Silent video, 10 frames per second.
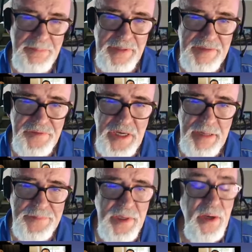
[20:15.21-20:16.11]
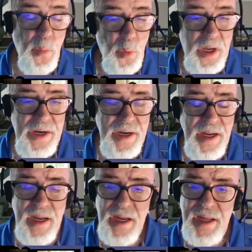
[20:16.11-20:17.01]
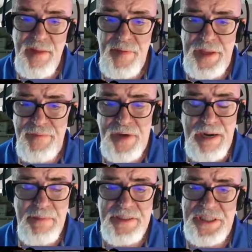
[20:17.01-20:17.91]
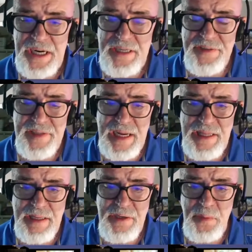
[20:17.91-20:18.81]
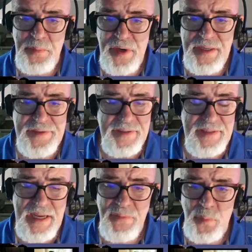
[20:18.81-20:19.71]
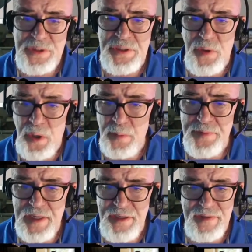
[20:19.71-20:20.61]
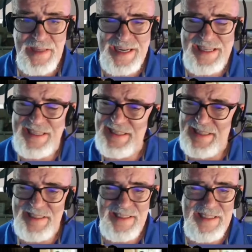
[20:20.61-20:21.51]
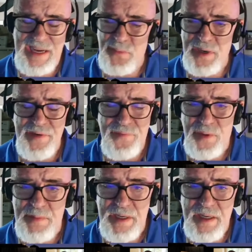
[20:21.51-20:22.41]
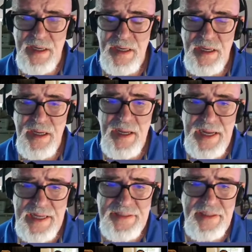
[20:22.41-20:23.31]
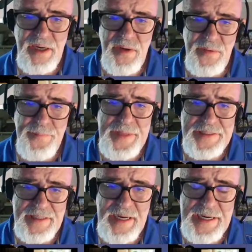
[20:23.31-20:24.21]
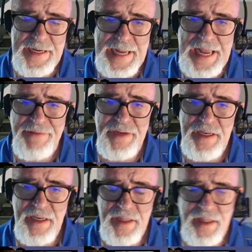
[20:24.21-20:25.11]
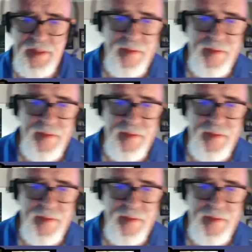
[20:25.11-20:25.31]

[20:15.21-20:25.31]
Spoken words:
people leave jobs. One, the environment changed and the new boss is not what you hoped, and you're like, this is not working for me. And so it's like having